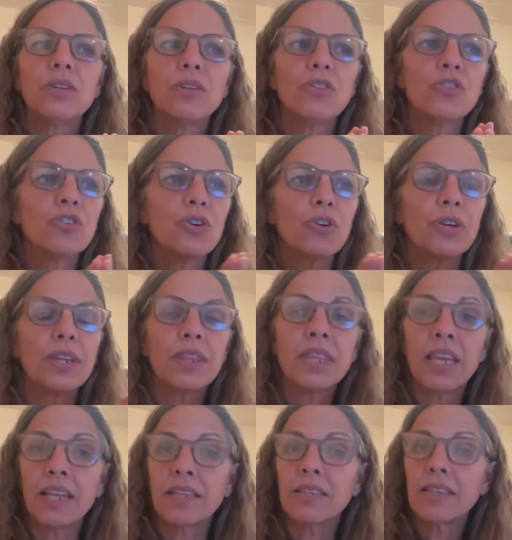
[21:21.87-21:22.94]
certain
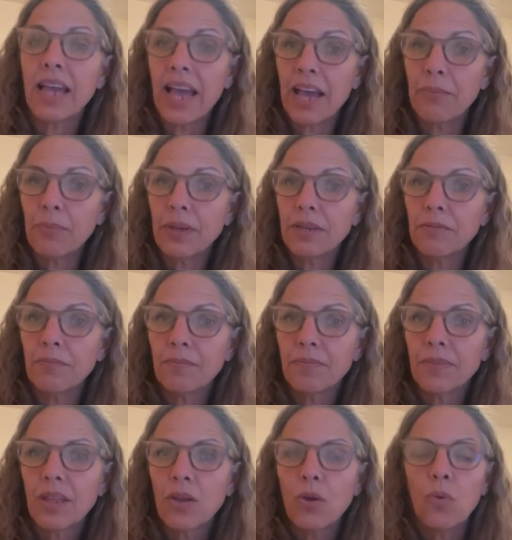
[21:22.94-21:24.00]
things happen,
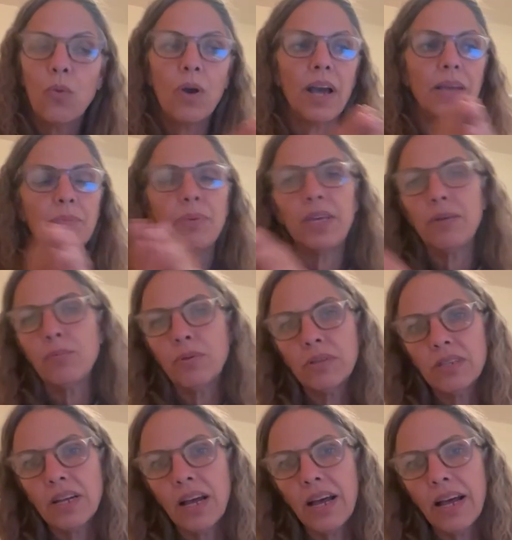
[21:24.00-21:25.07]
why people
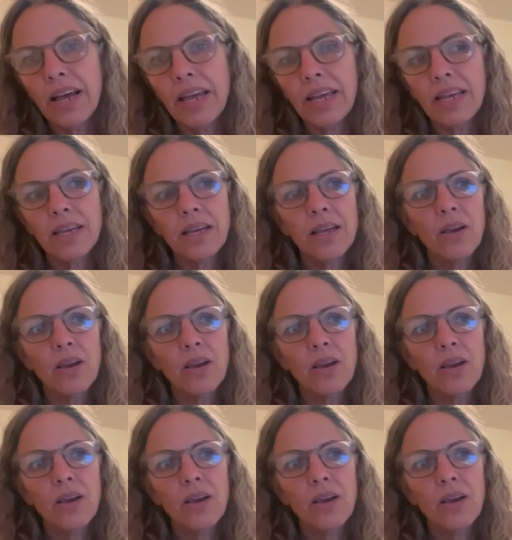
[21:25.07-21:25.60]
die,